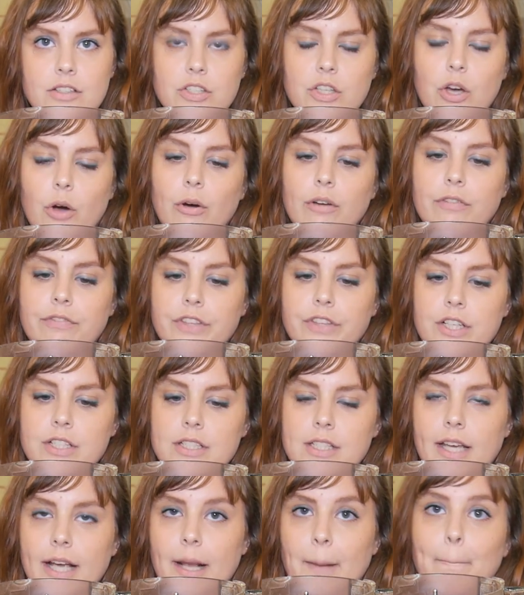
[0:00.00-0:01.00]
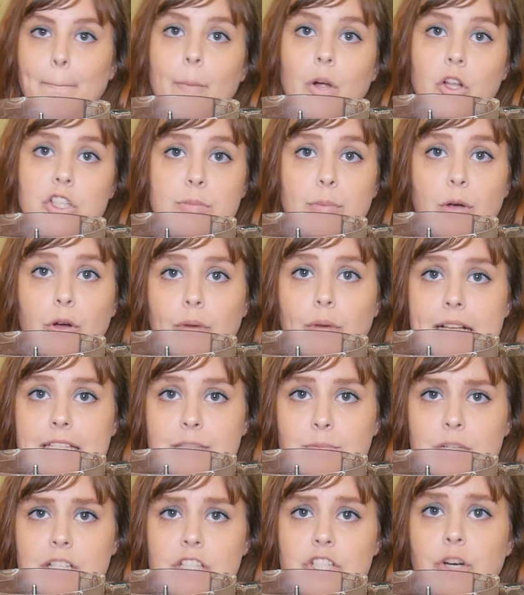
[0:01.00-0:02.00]
So if there's, like, multiple
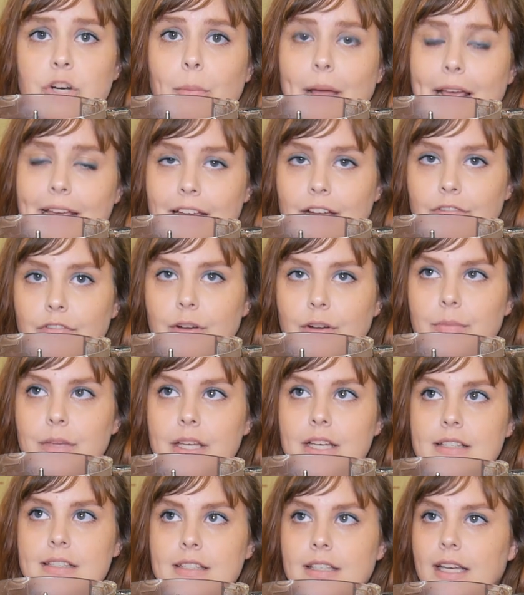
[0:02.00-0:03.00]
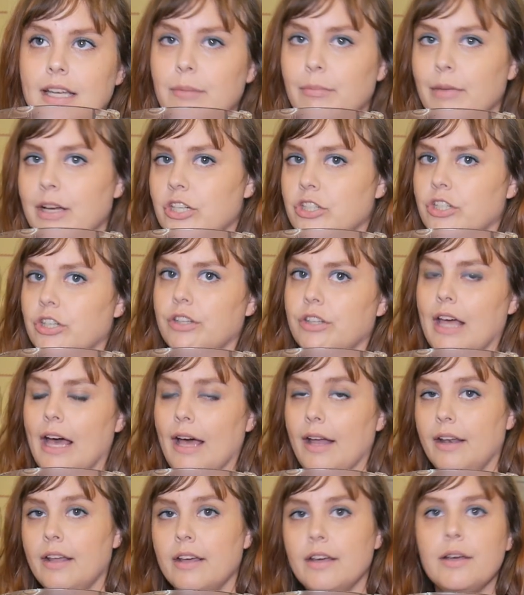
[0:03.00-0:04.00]
recipes you're making from this, like, make sure
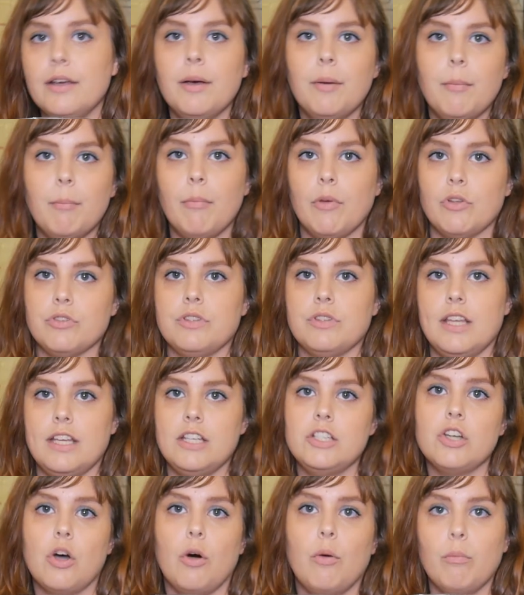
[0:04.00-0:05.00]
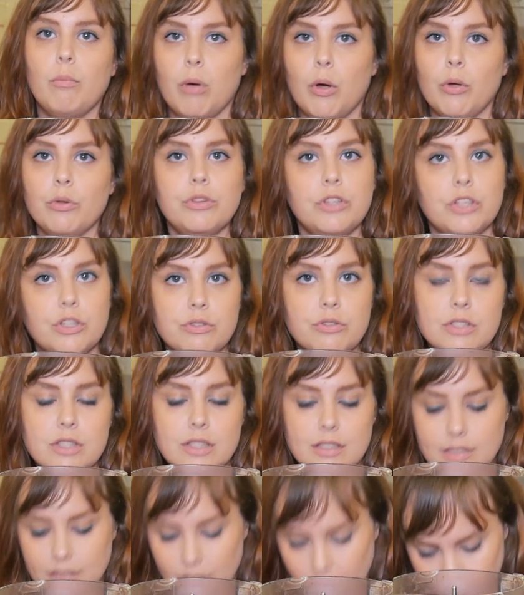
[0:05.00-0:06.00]
that they don't both use
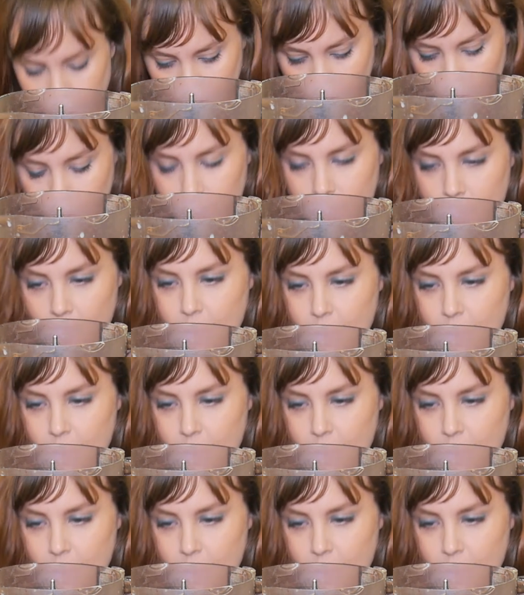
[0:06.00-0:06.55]
the silver.